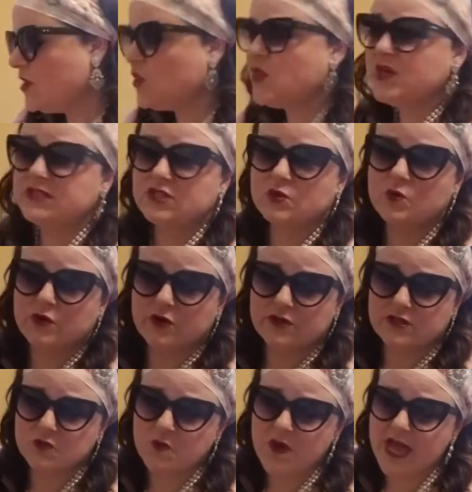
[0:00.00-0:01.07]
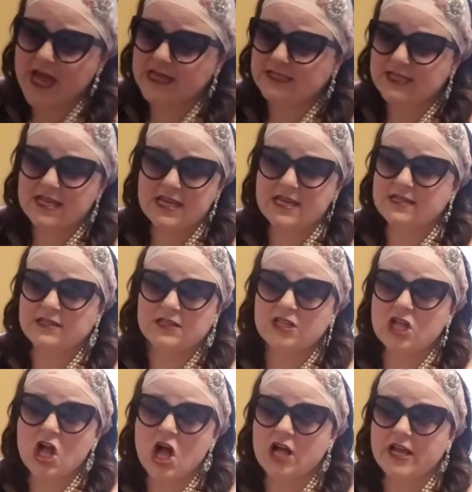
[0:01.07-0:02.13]
This world's waited
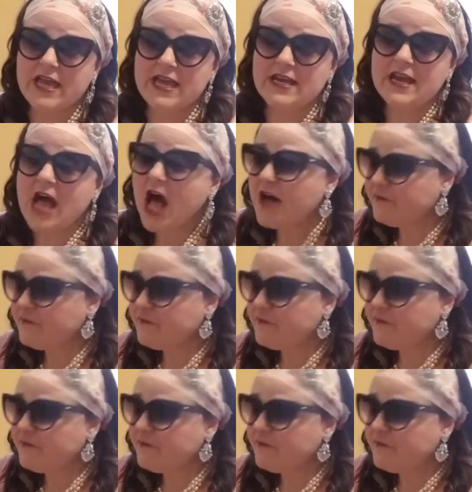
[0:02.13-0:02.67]
long enough.